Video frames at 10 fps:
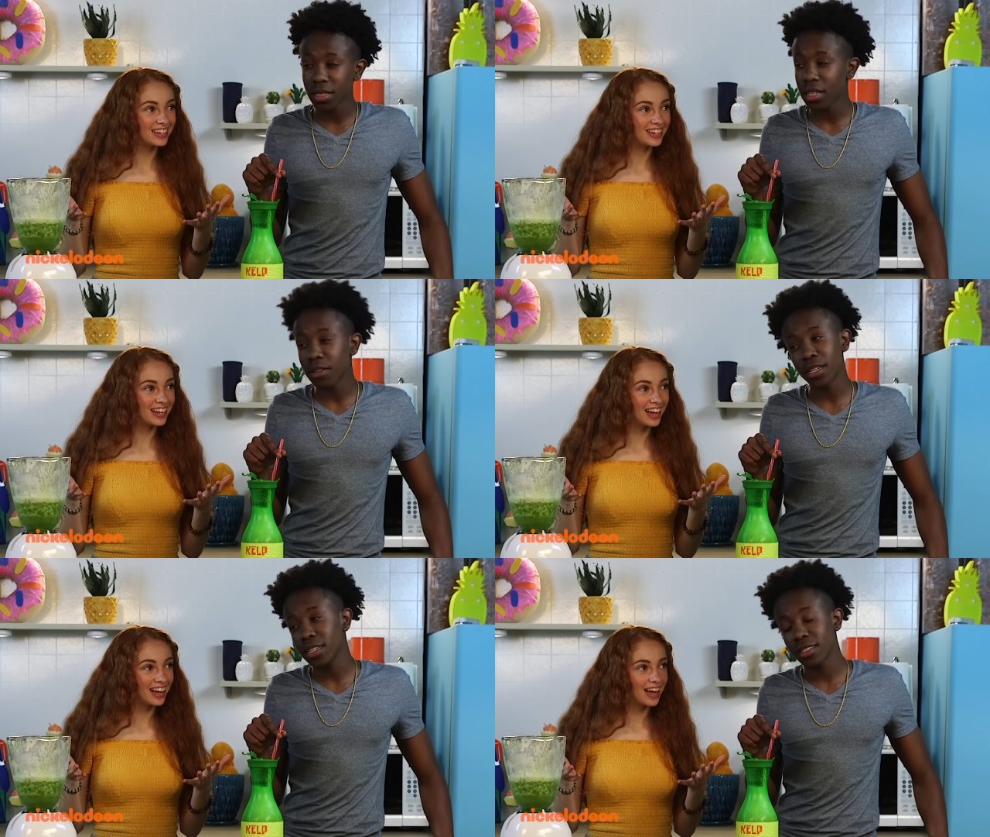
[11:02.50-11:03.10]
Speaker 1: It's
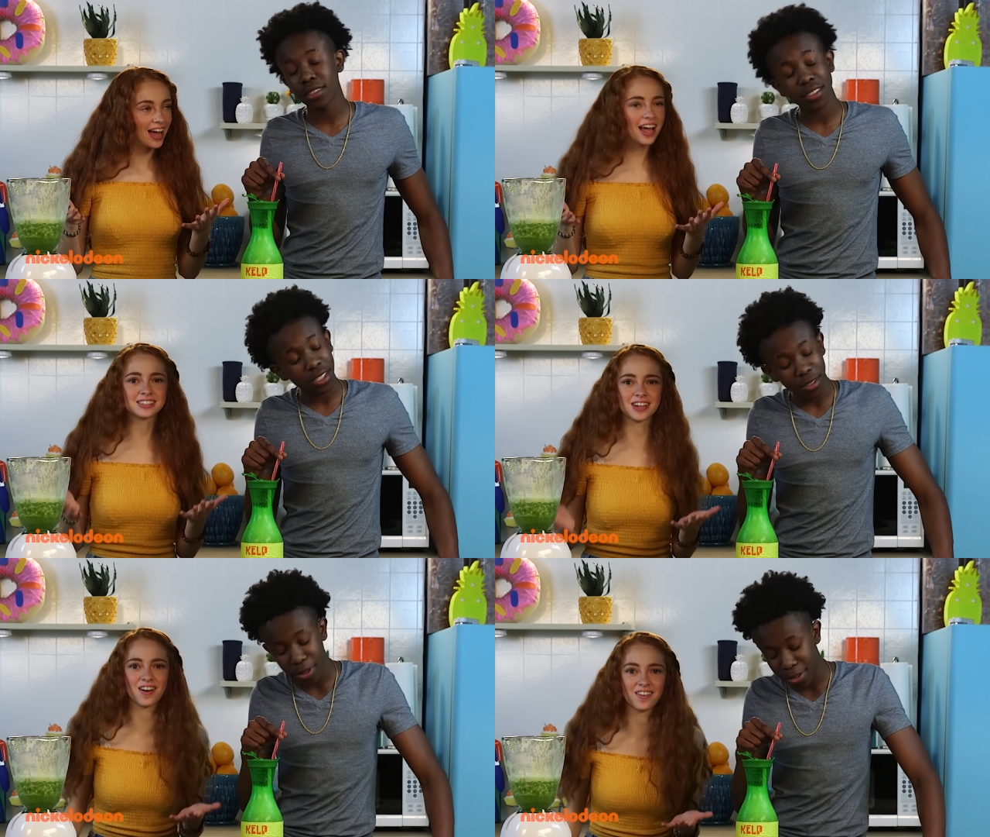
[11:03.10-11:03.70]
all right.
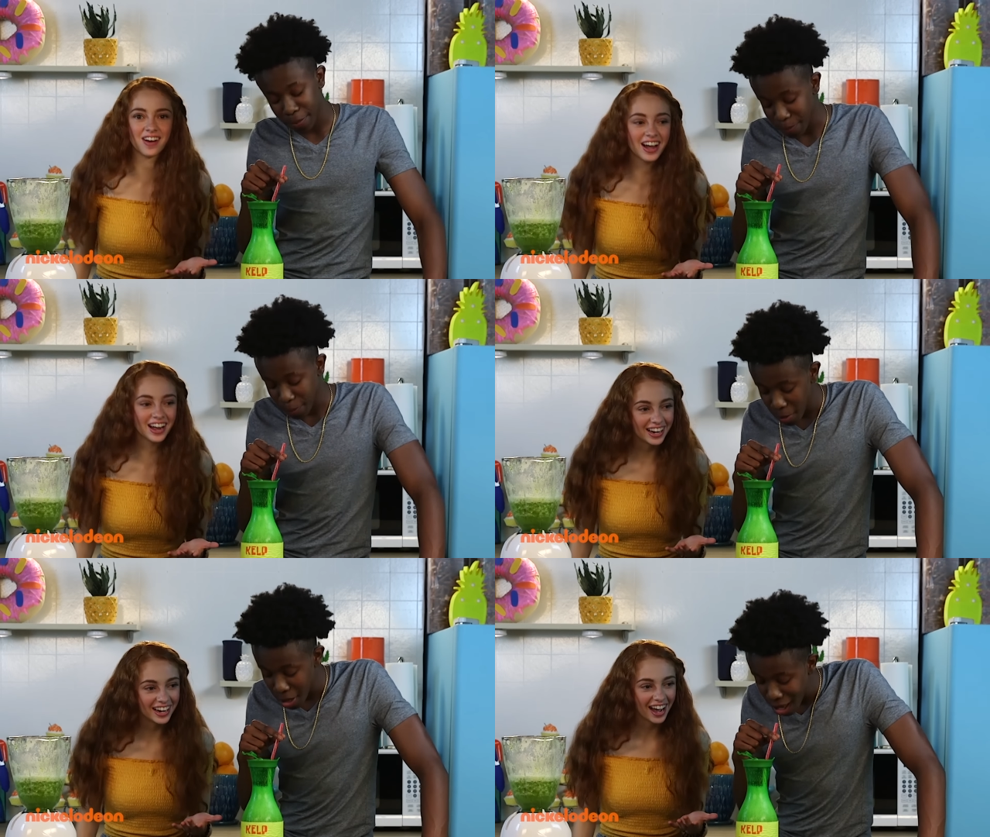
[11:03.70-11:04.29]
Speaker 2: It's all
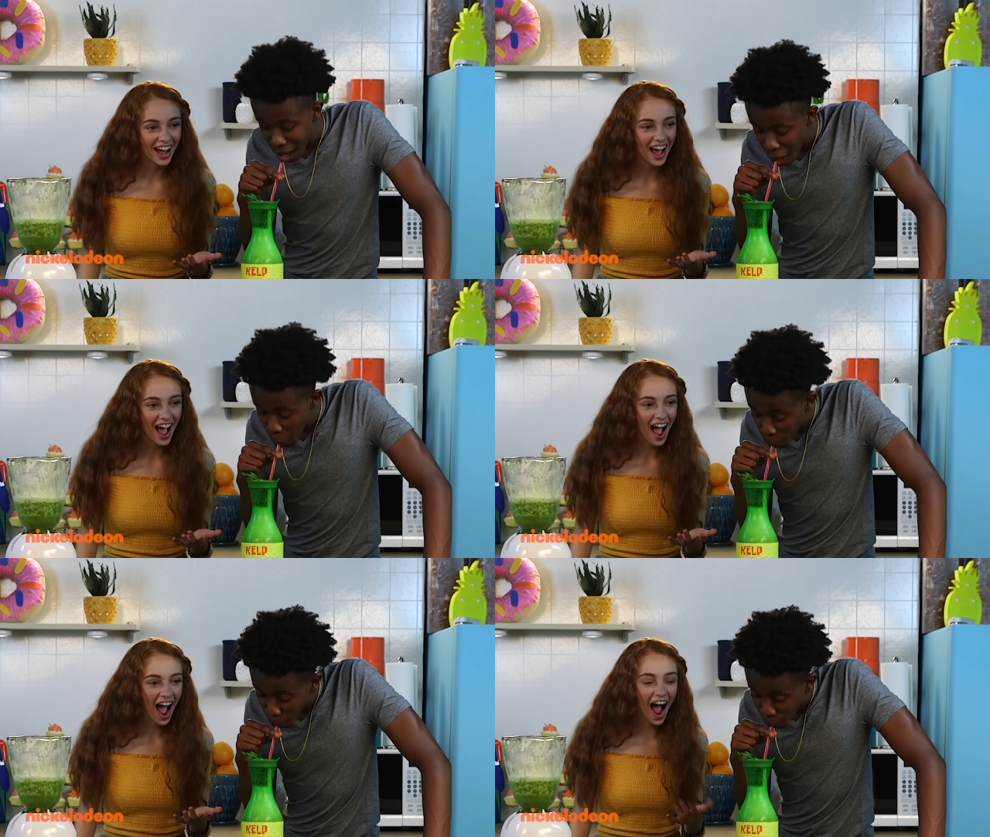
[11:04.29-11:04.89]
right?
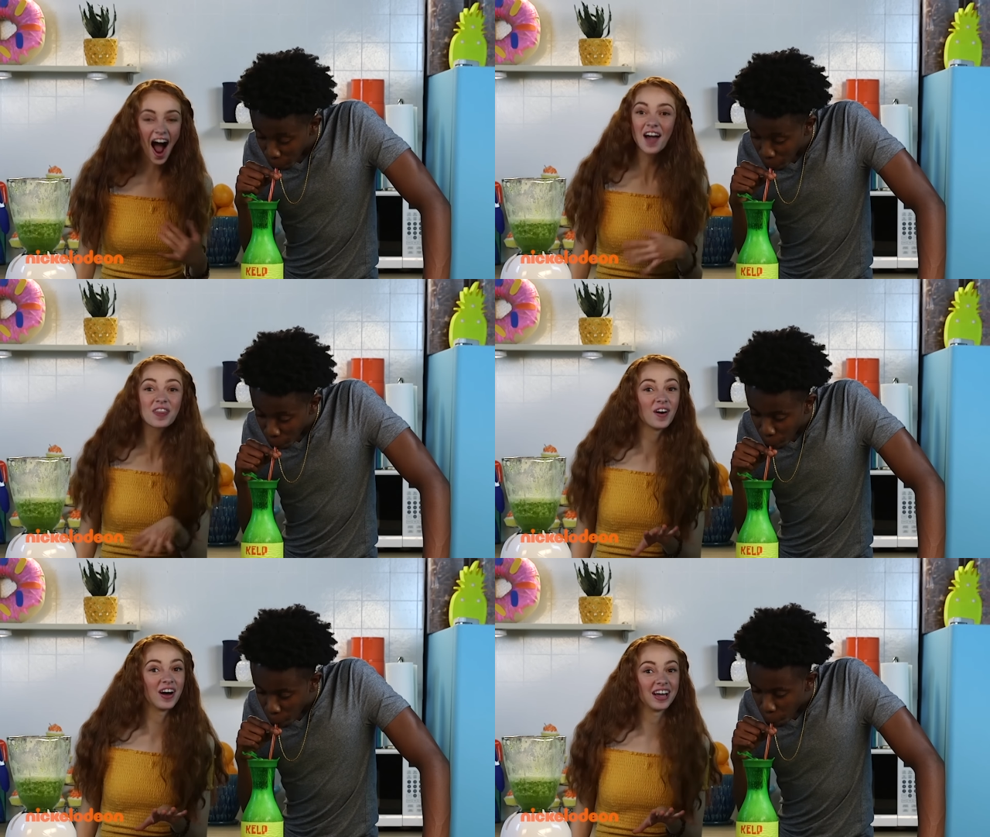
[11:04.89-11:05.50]
I
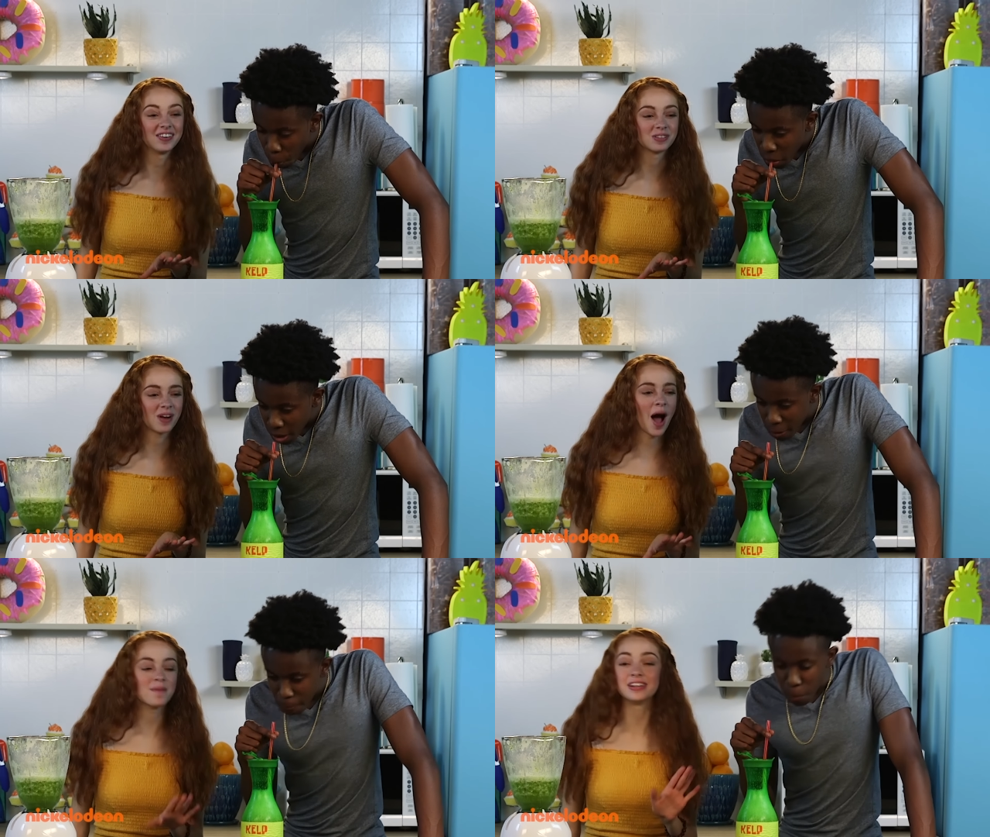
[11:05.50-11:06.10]
thought it was,
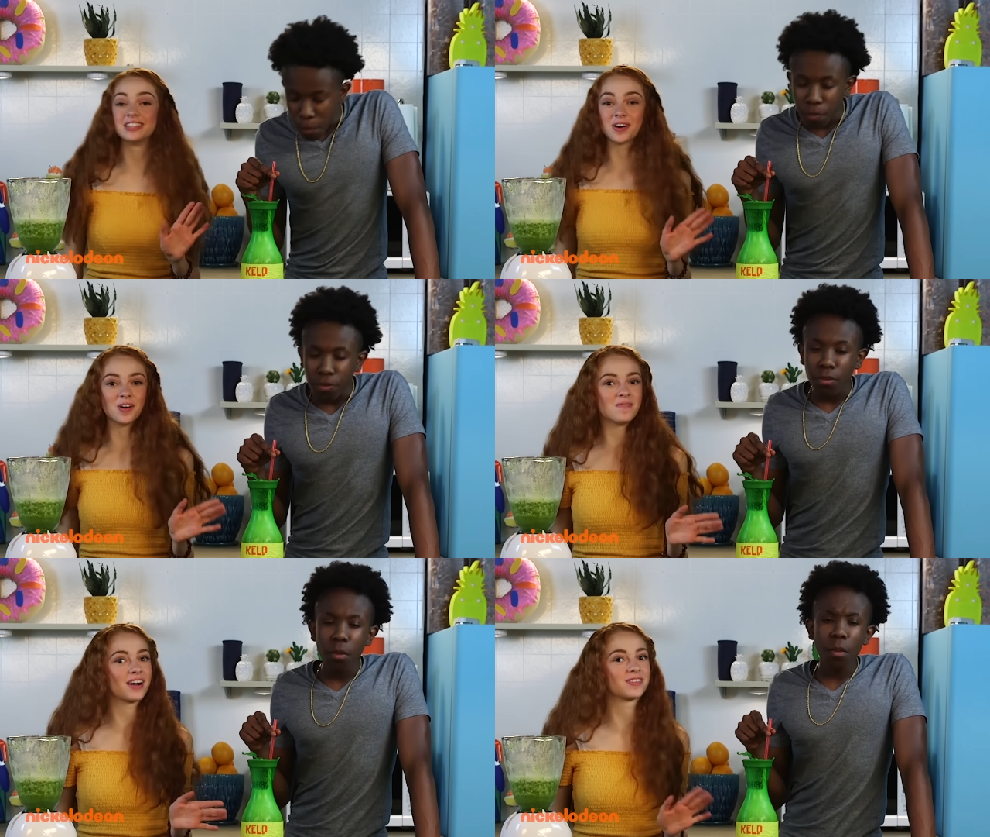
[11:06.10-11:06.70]
I mean, he's
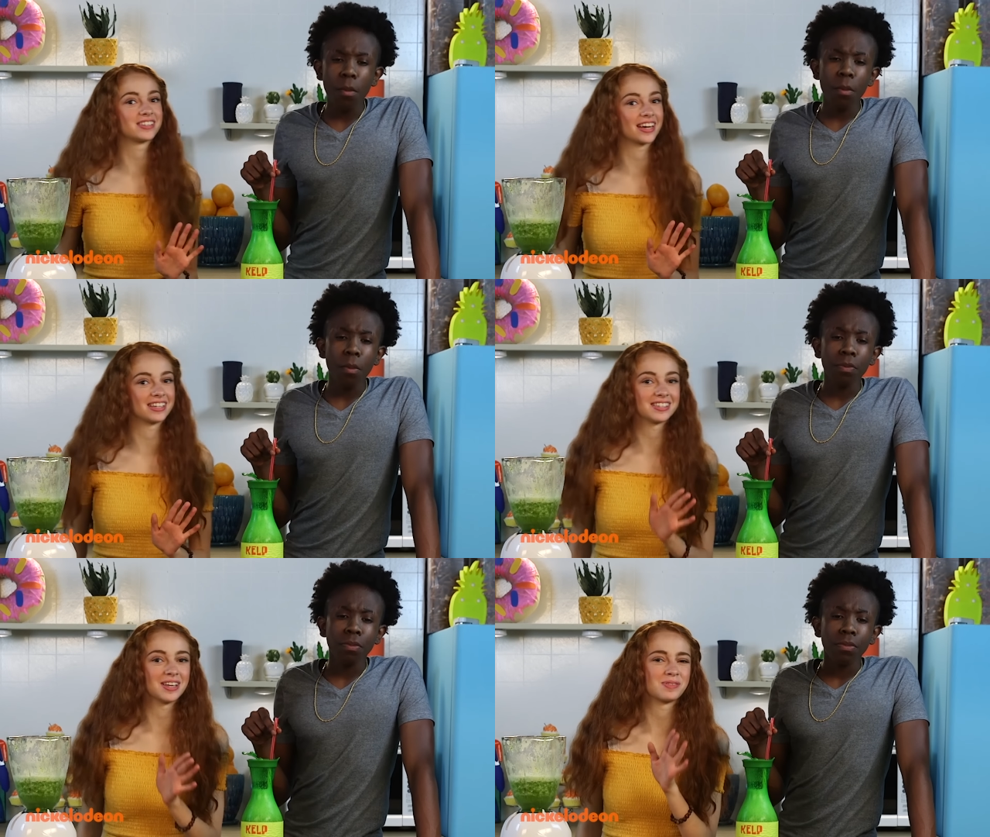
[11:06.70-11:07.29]
going back for a
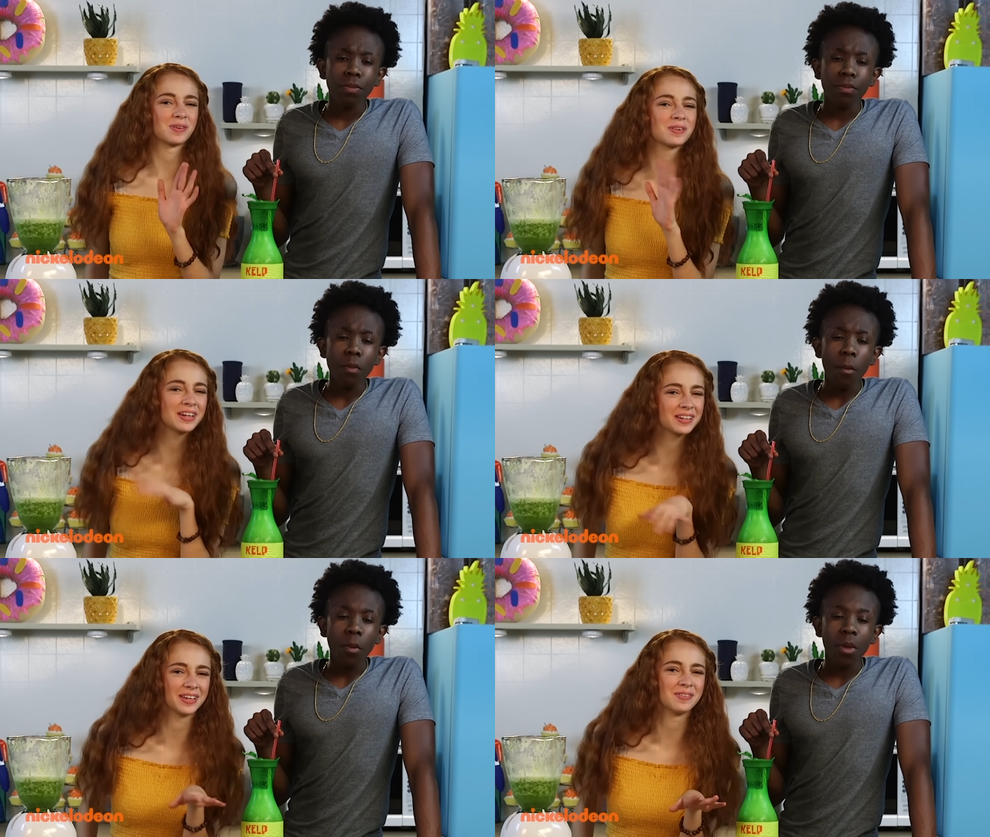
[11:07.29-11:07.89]
second sip, so
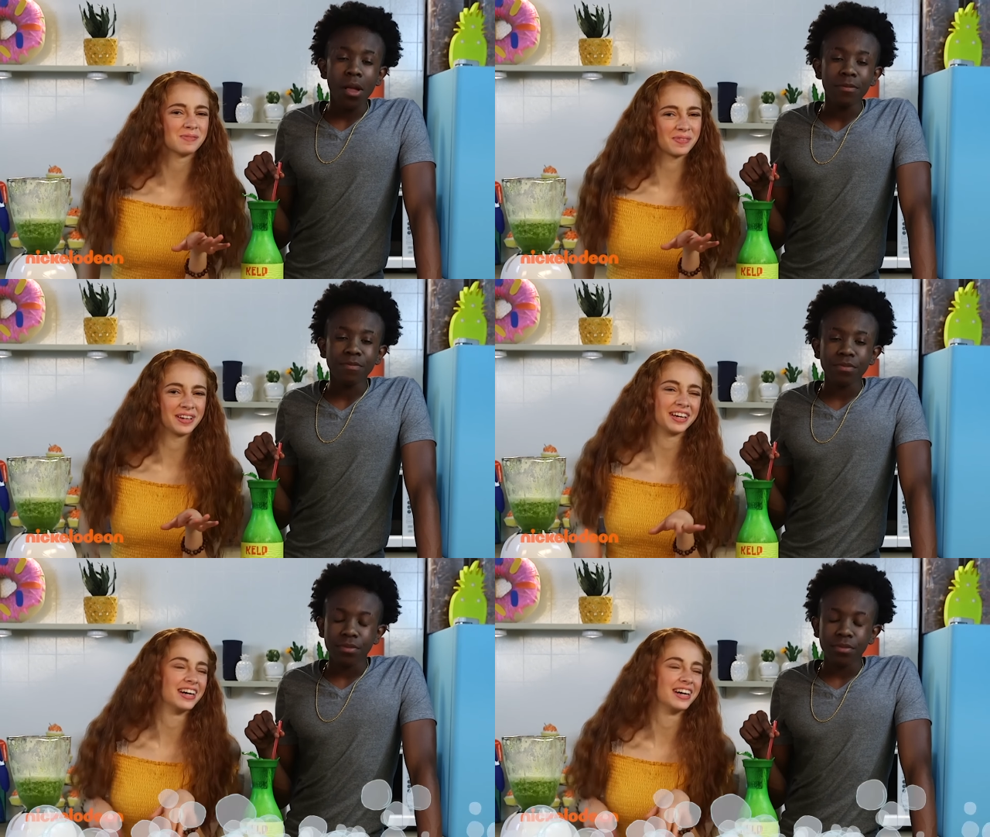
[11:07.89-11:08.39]
clearly it was pretty